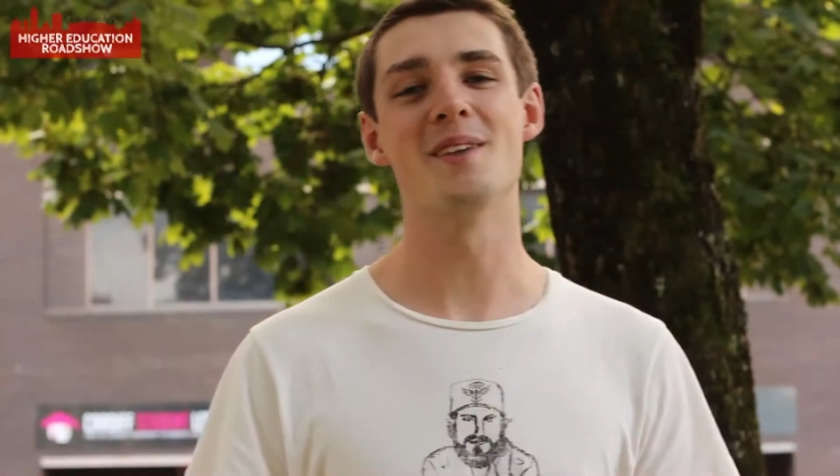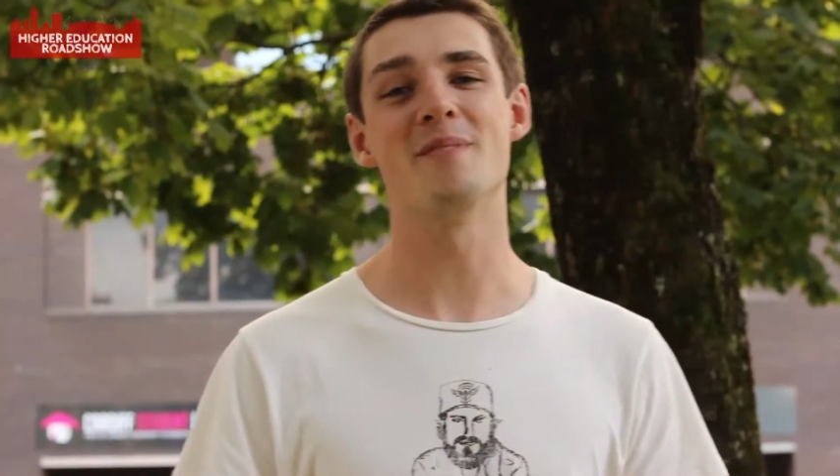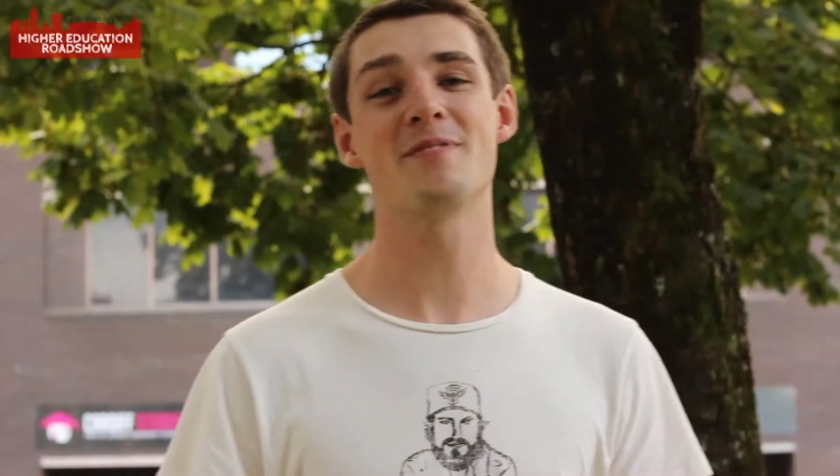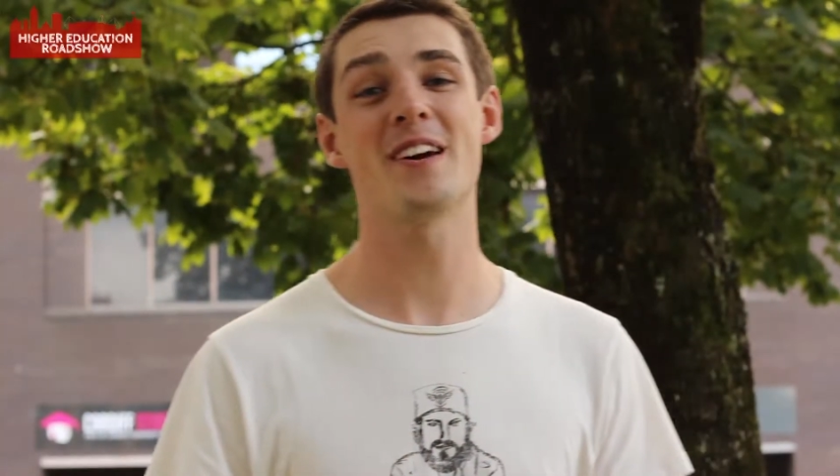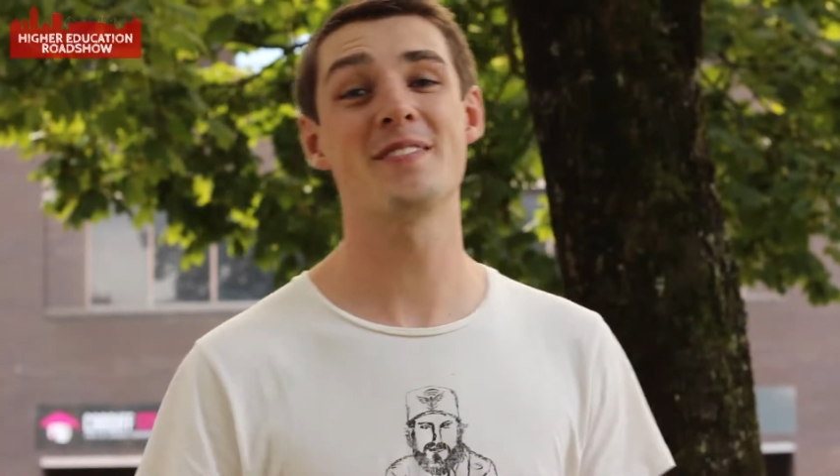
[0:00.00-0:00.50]

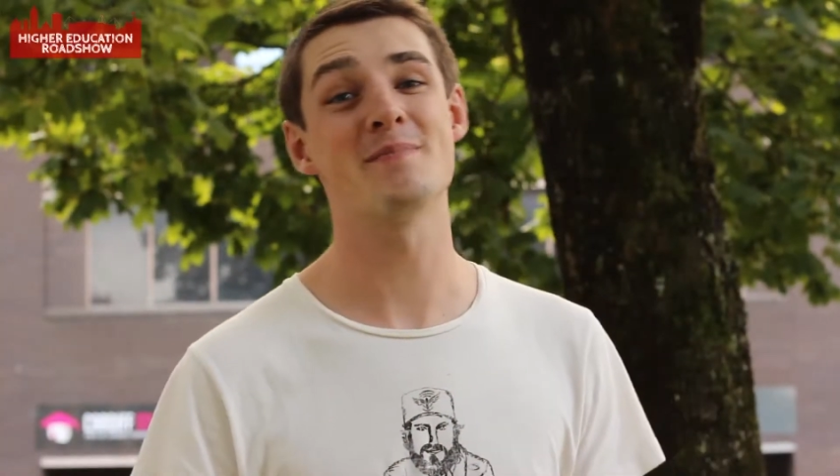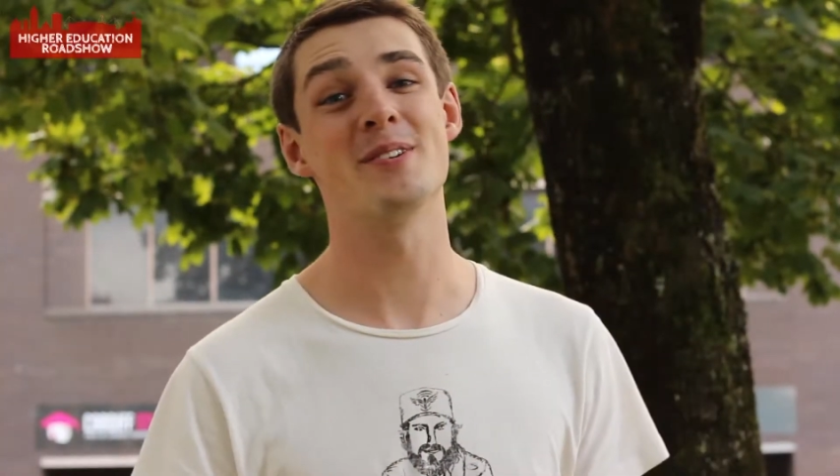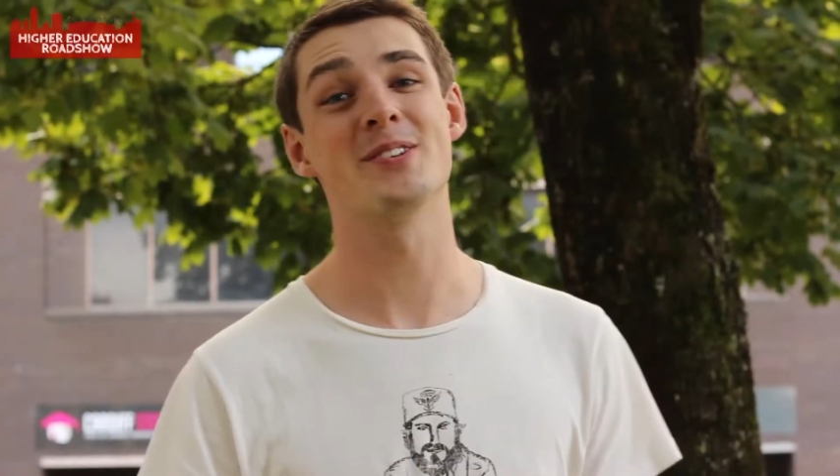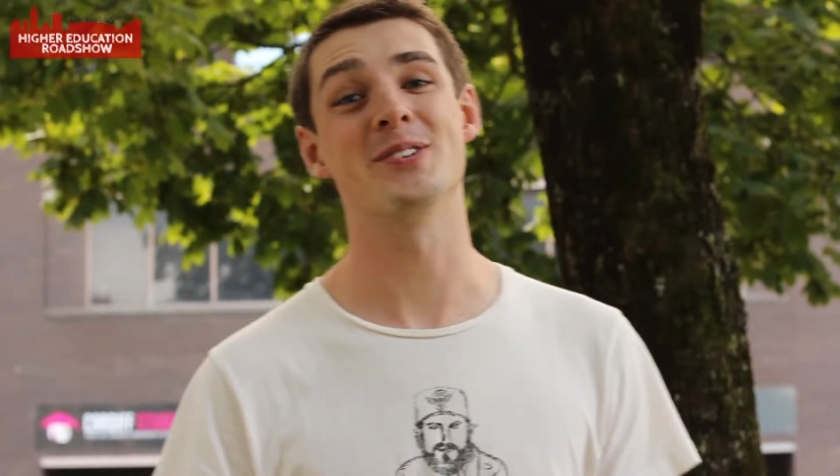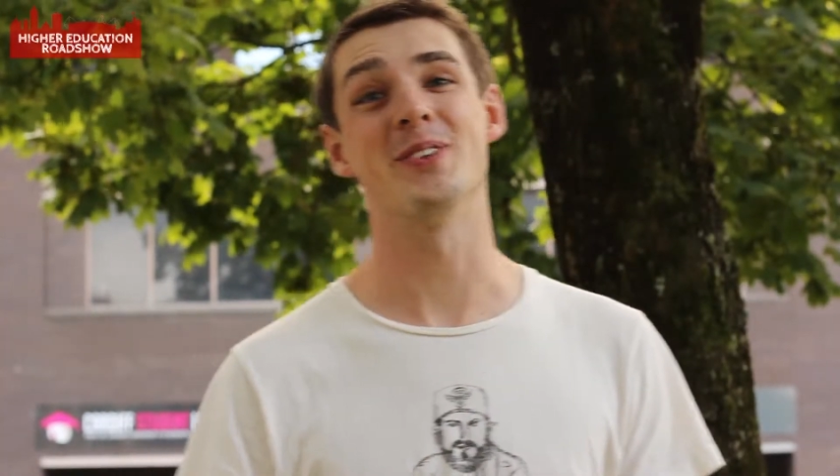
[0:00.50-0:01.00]
My favourite
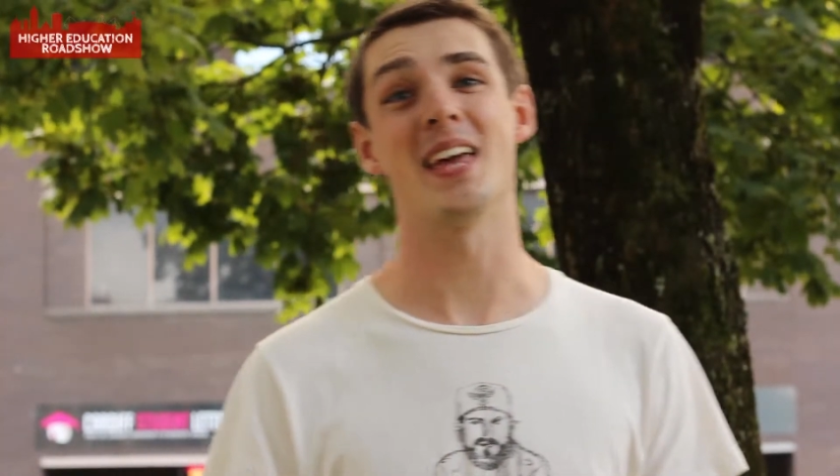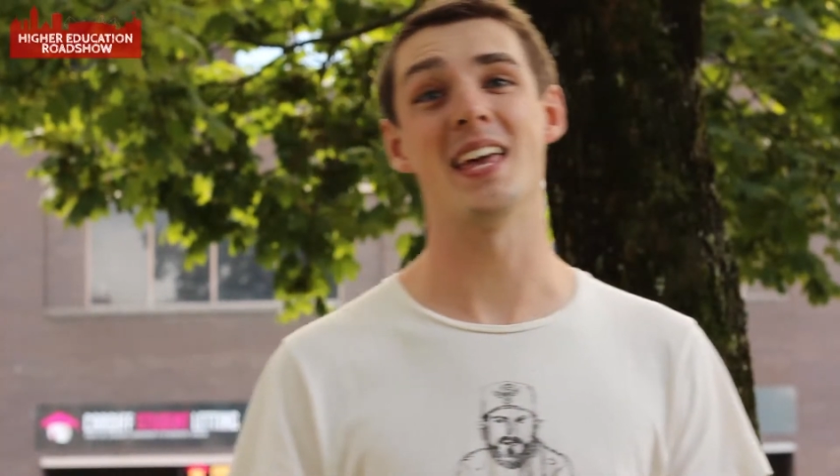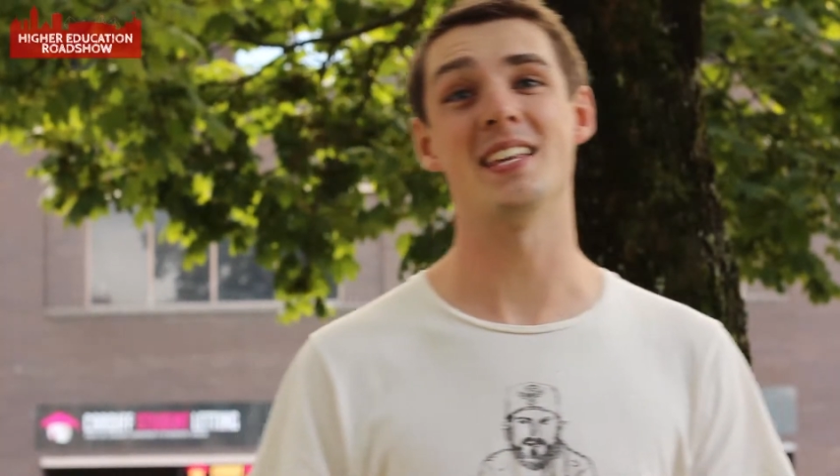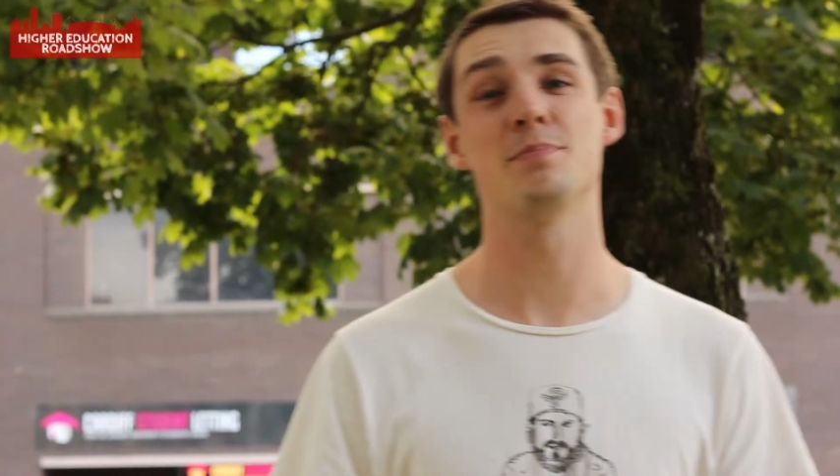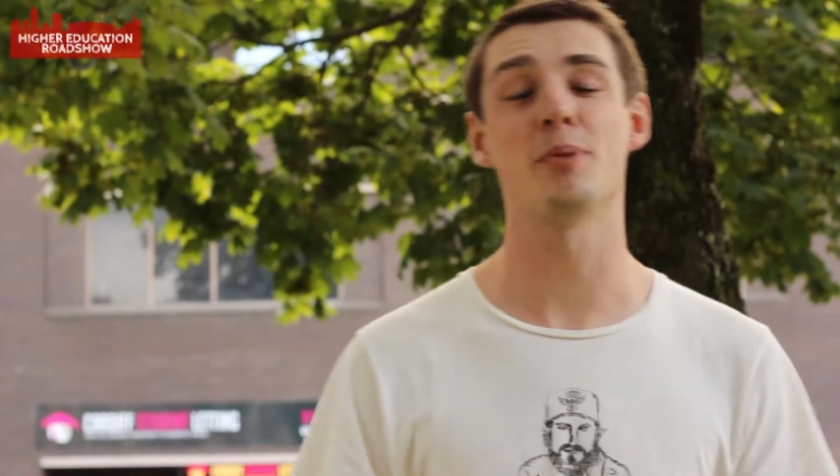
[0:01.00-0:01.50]
module
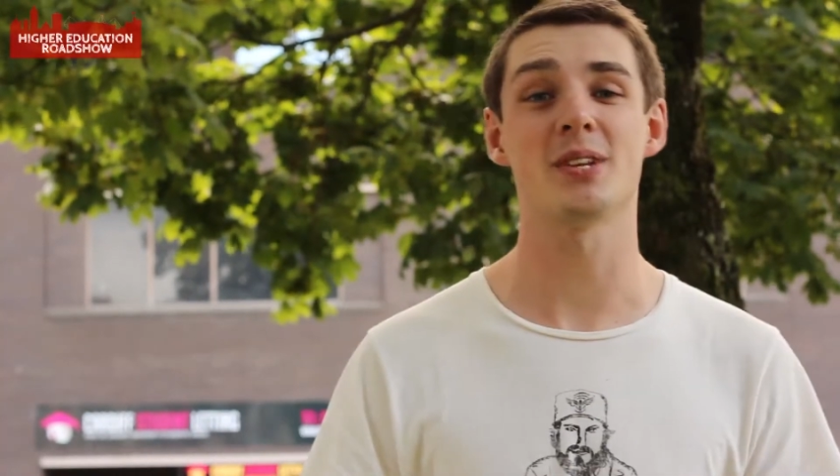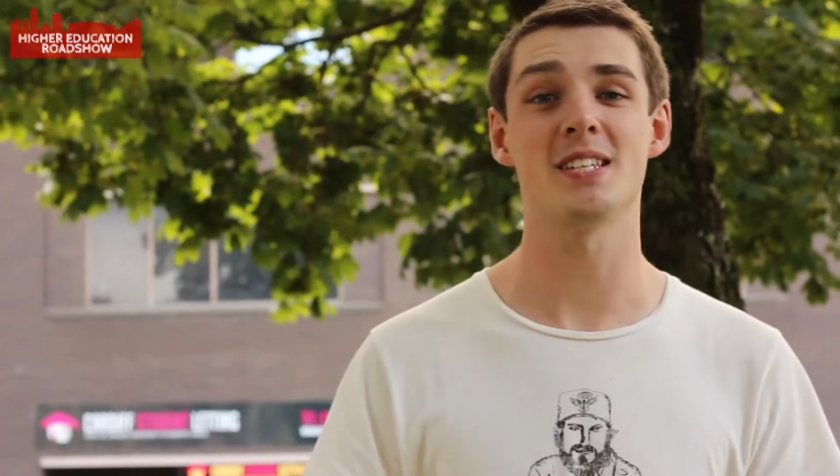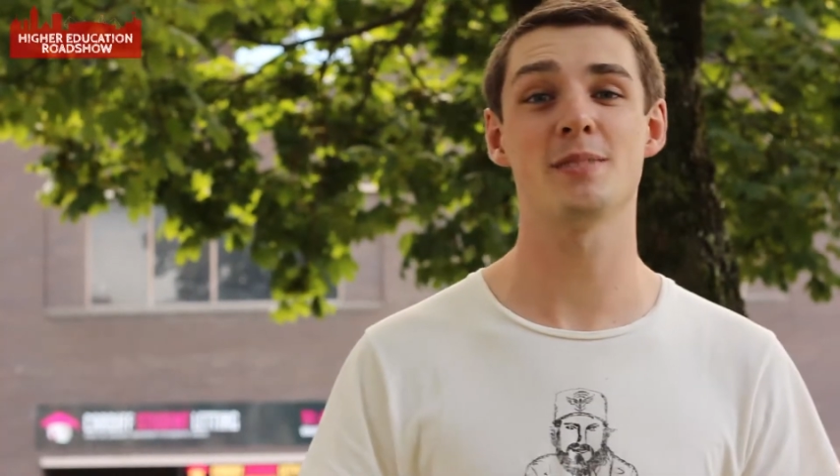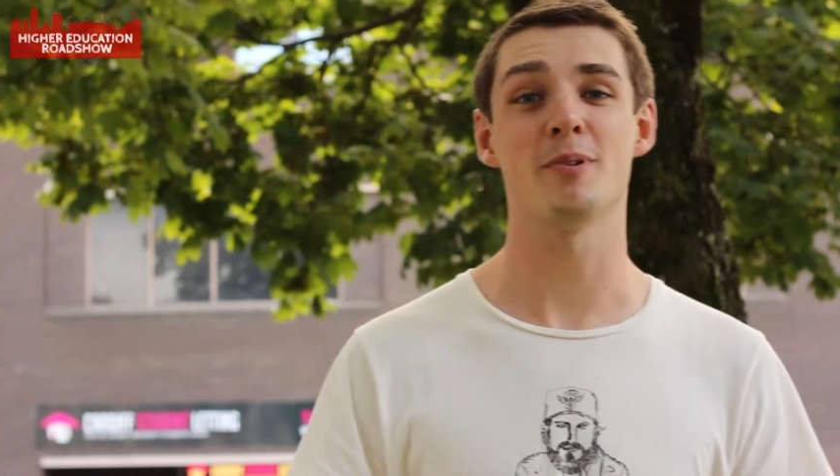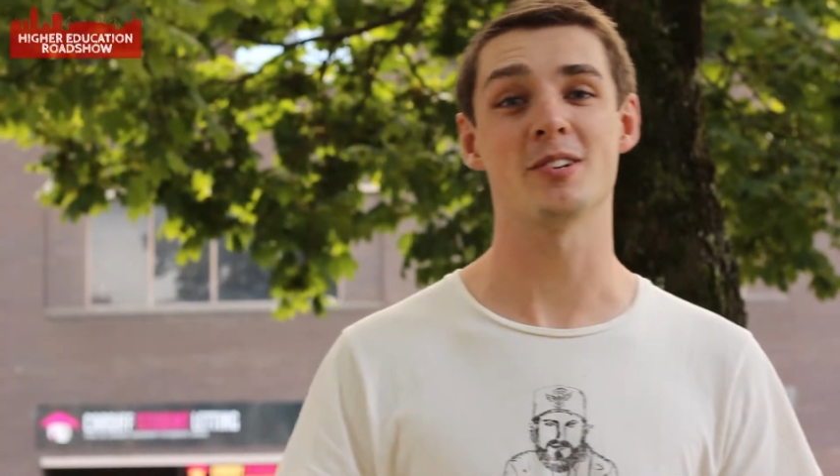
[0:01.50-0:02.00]
is
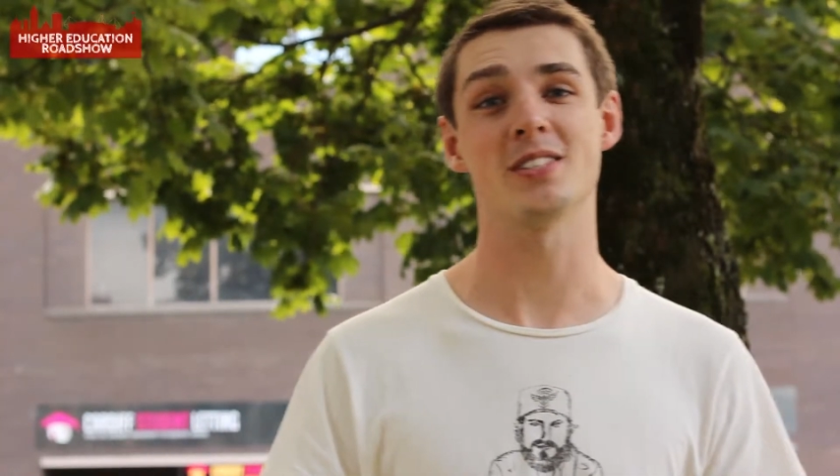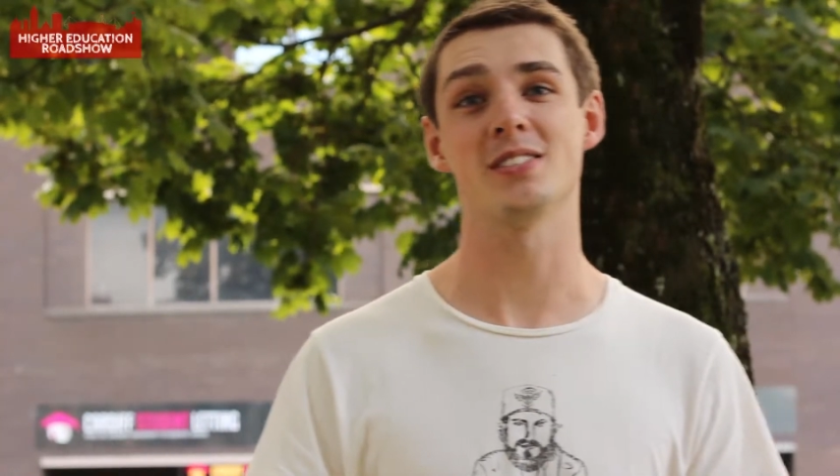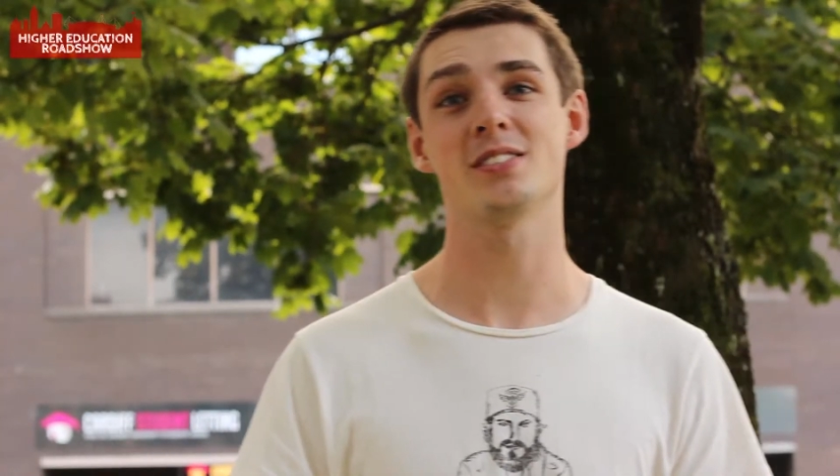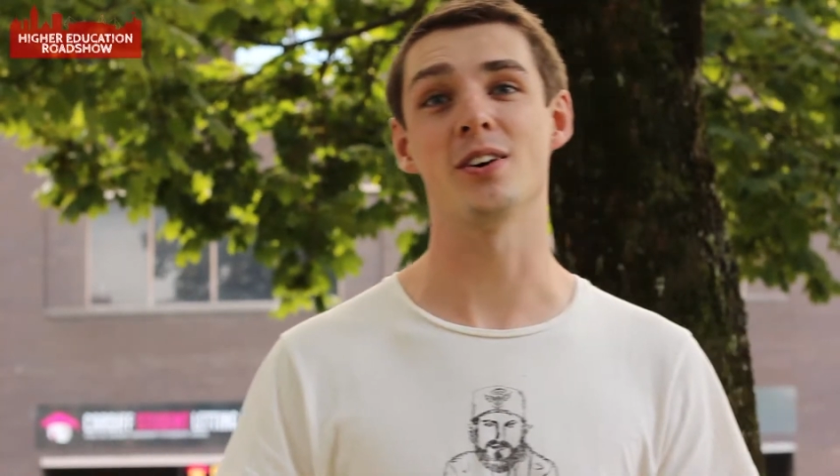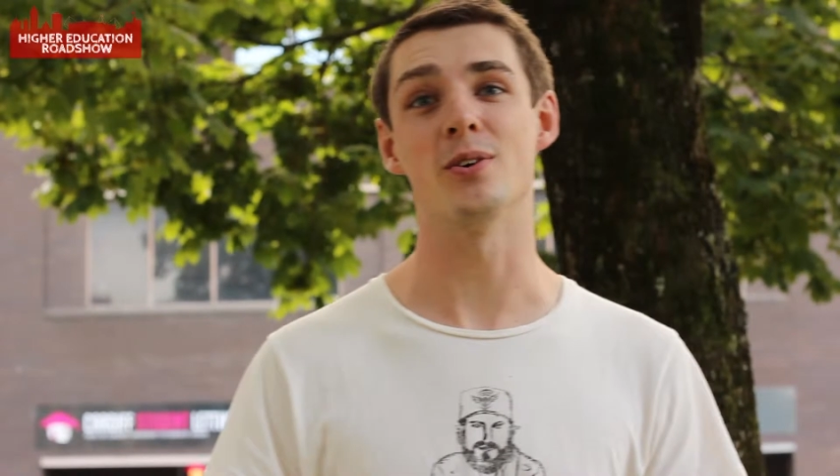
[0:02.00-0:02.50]
Bodies, Spirits and
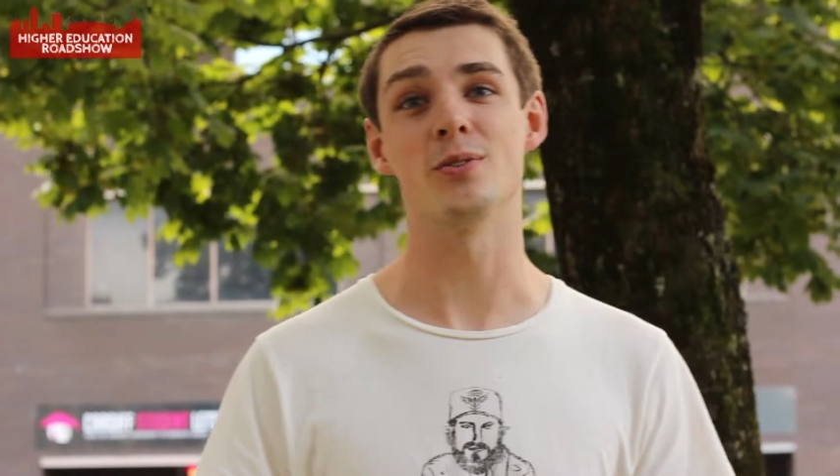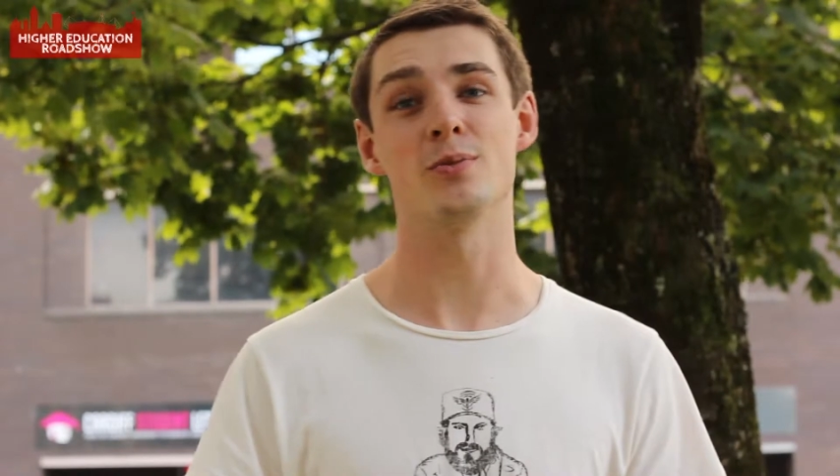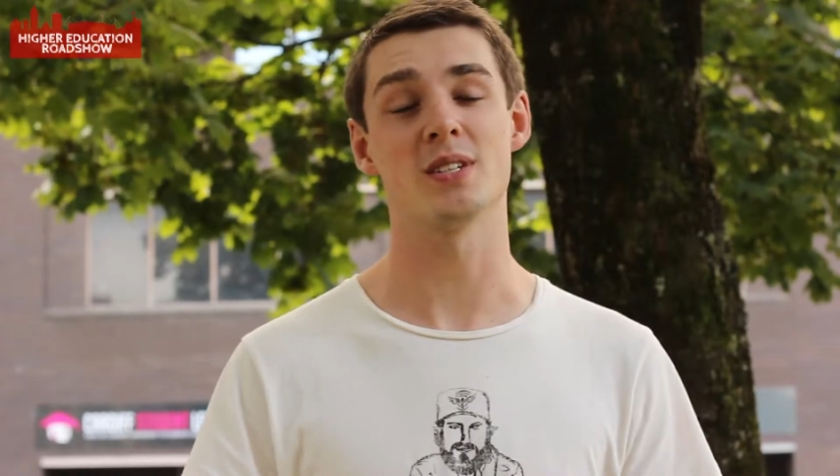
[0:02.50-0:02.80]
Souls,